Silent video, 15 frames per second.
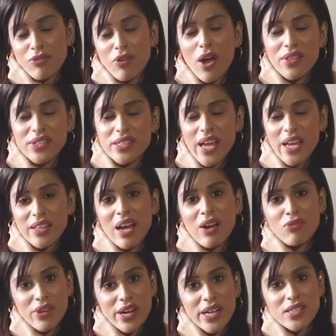rather take that
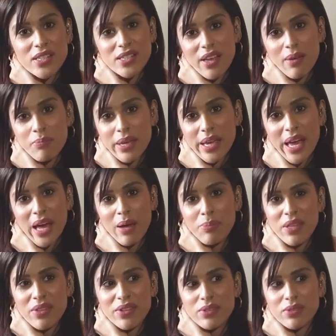risk and be
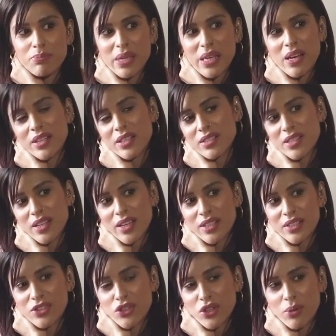happy than be kind of stuck in
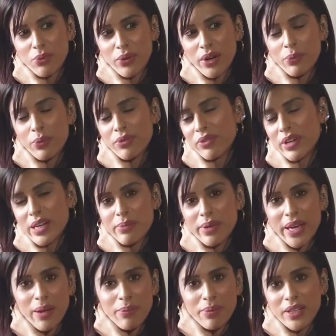a job where I wouldn't really be happy.